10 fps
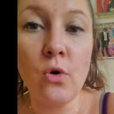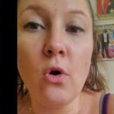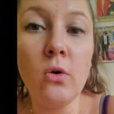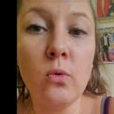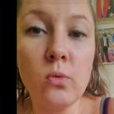
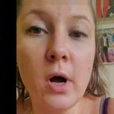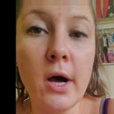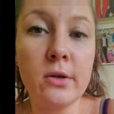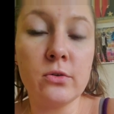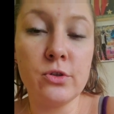
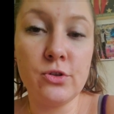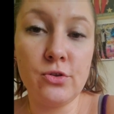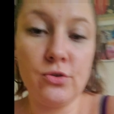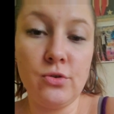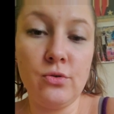one or
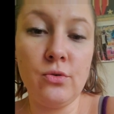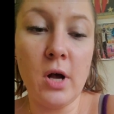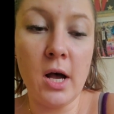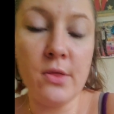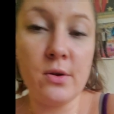two
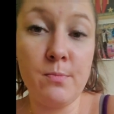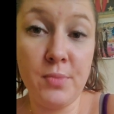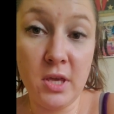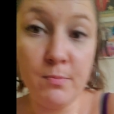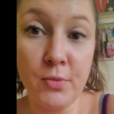other
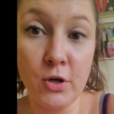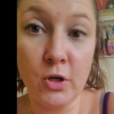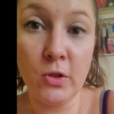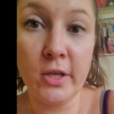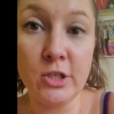
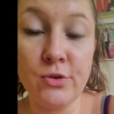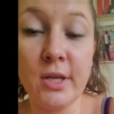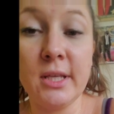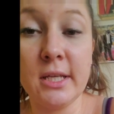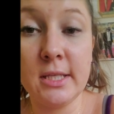people that you
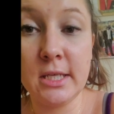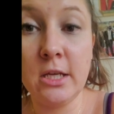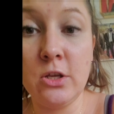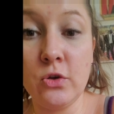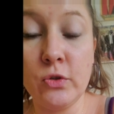can
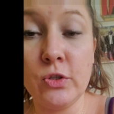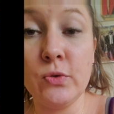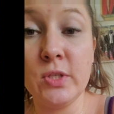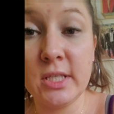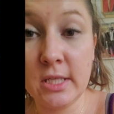continue
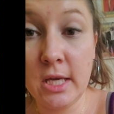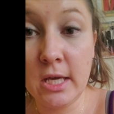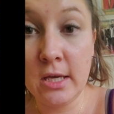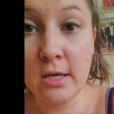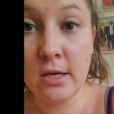to
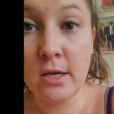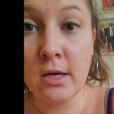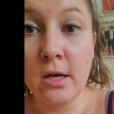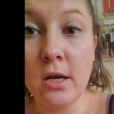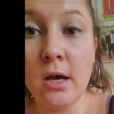see,
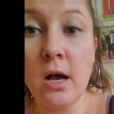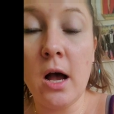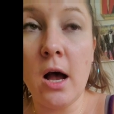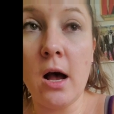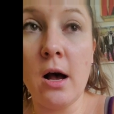
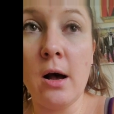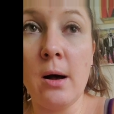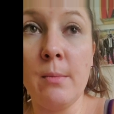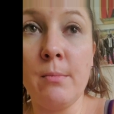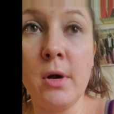
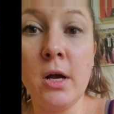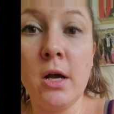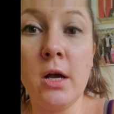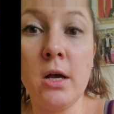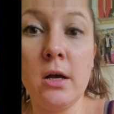um,
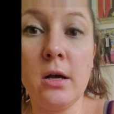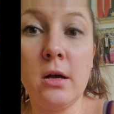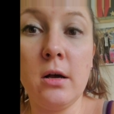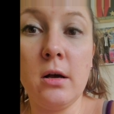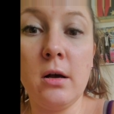
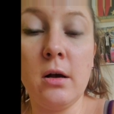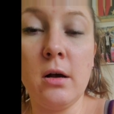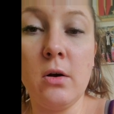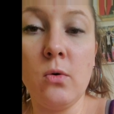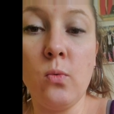
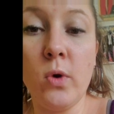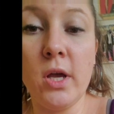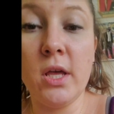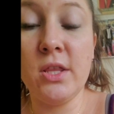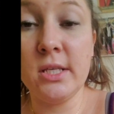
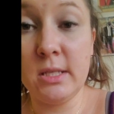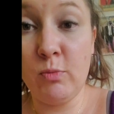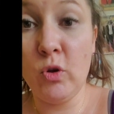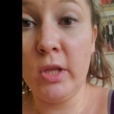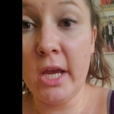with the
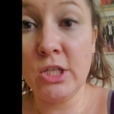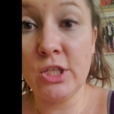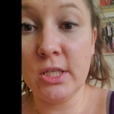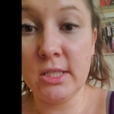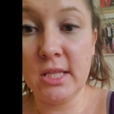
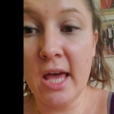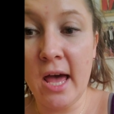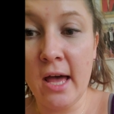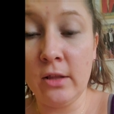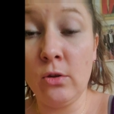stipulations
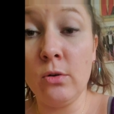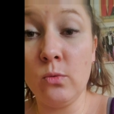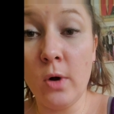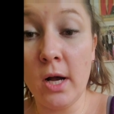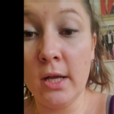that,
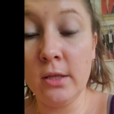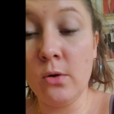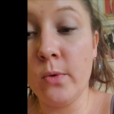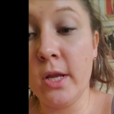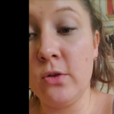one,
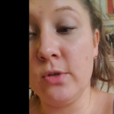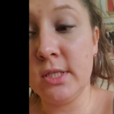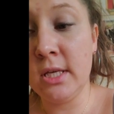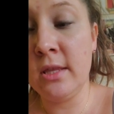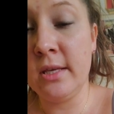when you
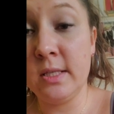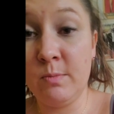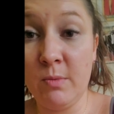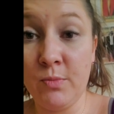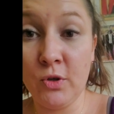see these
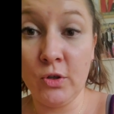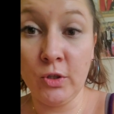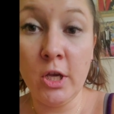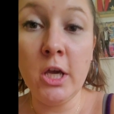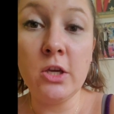
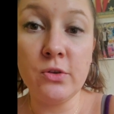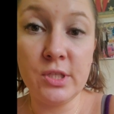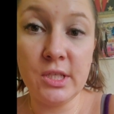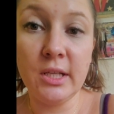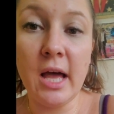people, you
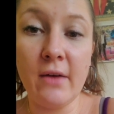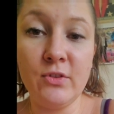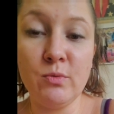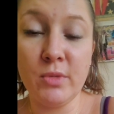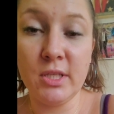still have
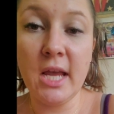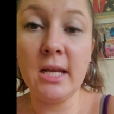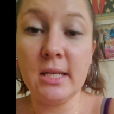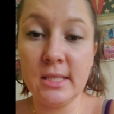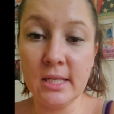to
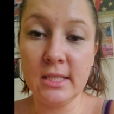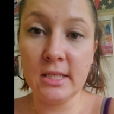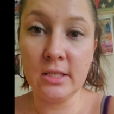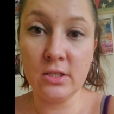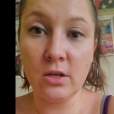maintain a
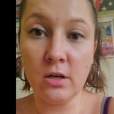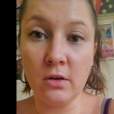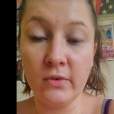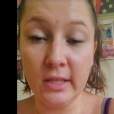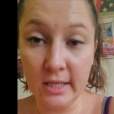distance
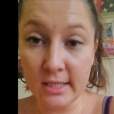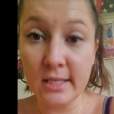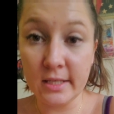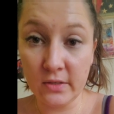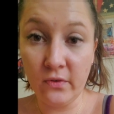of at least
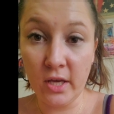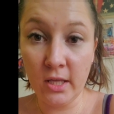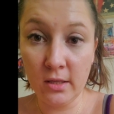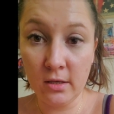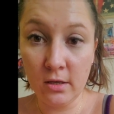6 feet.